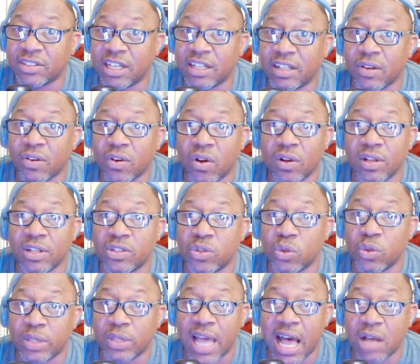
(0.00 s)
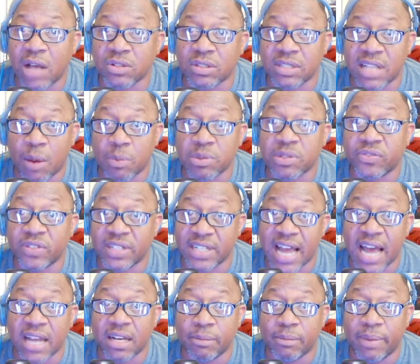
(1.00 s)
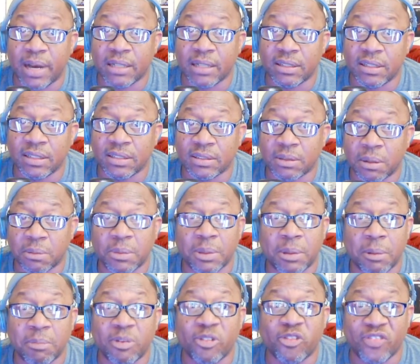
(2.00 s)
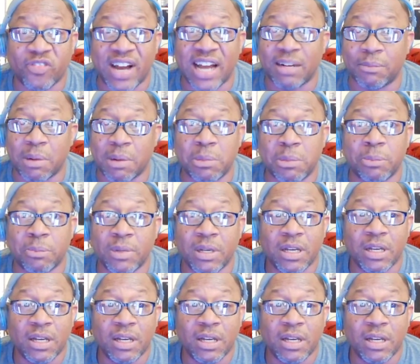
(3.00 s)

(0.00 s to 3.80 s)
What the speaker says: and the early 2000s that was forgotten about this. I'm going to find them.